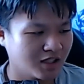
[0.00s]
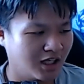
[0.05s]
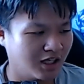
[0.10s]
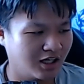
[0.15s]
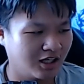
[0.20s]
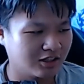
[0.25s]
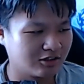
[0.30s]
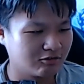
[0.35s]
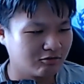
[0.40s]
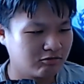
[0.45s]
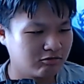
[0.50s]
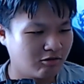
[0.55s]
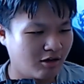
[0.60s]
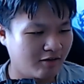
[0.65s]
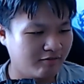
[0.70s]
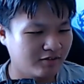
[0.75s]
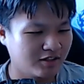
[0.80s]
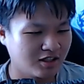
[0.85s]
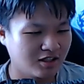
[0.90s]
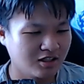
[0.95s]
to
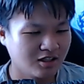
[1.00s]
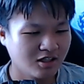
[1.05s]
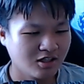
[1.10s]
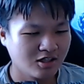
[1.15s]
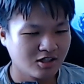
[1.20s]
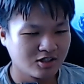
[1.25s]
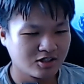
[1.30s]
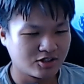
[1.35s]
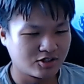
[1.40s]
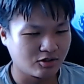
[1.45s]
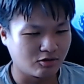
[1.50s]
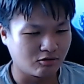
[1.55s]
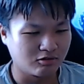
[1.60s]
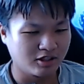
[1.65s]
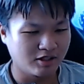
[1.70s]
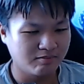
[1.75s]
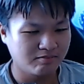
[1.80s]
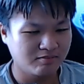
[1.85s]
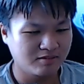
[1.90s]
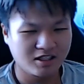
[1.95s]
whoever
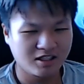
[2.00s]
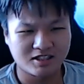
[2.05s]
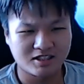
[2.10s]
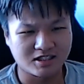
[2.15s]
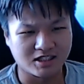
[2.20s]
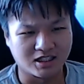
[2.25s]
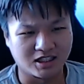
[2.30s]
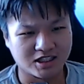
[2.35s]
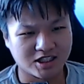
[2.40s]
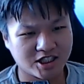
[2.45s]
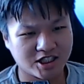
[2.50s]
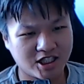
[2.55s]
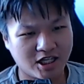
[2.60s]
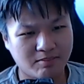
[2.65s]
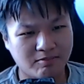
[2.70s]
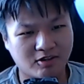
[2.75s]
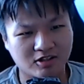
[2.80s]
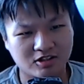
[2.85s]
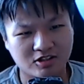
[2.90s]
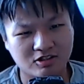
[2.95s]
sold him this,
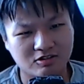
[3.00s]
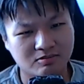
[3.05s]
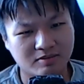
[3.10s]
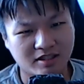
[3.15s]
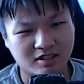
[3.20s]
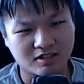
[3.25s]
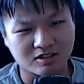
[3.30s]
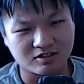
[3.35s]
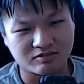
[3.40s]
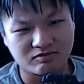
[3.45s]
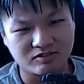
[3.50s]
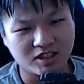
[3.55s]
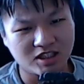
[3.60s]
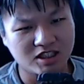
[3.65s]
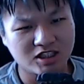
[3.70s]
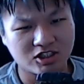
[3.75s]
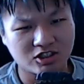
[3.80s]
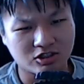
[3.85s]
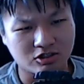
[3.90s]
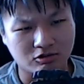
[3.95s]
shame on you, because
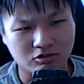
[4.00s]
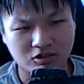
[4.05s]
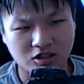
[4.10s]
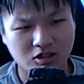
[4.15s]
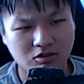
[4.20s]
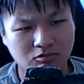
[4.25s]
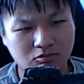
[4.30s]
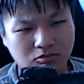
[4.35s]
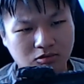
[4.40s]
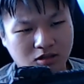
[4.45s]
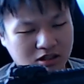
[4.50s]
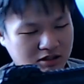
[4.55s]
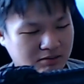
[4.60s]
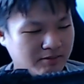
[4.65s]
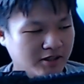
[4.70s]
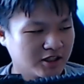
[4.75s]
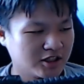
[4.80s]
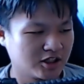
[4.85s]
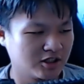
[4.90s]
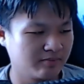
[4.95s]
really shoddy
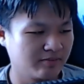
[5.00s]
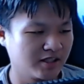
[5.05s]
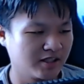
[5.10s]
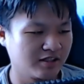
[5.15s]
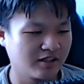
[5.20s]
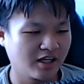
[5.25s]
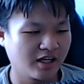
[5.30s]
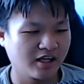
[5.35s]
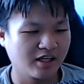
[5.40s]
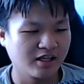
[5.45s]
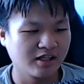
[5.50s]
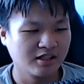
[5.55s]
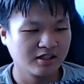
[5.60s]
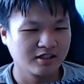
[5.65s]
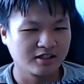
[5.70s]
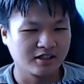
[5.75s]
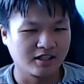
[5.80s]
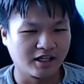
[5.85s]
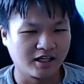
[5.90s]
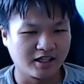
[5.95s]
workmanship in there
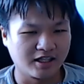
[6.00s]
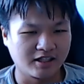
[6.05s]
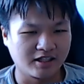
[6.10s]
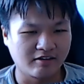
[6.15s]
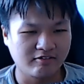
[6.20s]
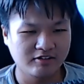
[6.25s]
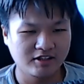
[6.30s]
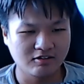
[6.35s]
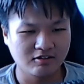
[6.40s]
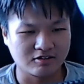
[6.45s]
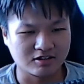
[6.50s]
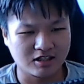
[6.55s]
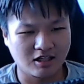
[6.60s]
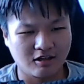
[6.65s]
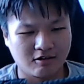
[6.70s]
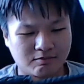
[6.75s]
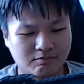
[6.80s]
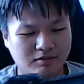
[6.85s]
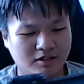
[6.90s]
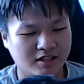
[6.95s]
and everything was
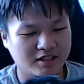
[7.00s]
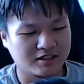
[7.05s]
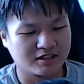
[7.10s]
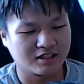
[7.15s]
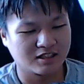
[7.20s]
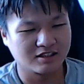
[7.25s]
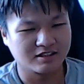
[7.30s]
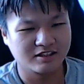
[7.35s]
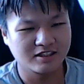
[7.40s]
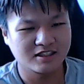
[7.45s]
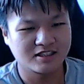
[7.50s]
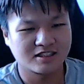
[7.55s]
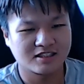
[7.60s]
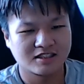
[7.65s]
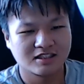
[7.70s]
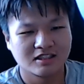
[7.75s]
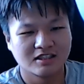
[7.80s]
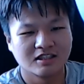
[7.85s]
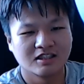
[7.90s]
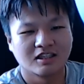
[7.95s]
out of place.
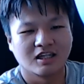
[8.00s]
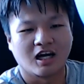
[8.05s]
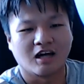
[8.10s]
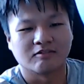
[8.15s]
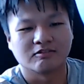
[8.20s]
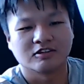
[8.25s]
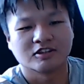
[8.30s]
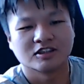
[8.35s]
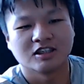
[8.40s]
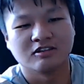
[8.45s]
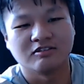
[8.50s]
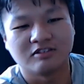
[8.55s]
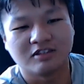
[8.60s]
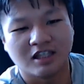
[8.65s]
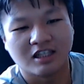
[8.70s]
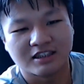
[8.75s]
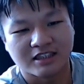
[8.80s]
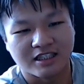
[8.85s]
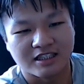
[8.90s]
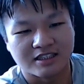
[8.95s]
This, I'm not sure if you
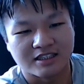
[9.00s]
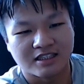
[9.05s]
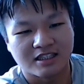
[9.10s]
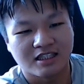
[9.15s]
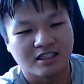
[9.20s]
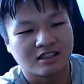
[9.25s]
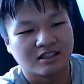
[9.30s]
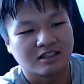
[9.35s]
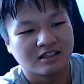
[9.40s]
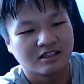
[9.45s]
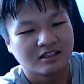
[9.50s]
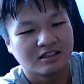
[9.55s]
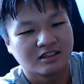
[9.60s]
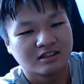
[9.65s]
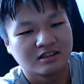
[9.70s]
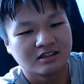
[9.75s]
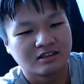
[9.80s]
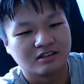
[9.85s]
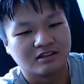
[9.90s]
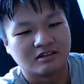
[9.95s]
guys can see
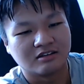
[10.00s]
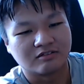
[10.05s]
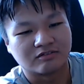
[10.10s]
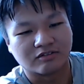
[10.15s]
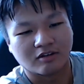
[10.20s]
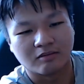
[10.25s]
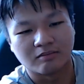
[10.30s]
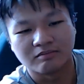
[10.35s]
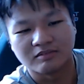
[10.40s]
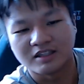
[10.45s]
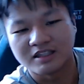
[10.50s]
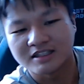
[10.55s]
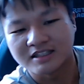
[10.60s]
from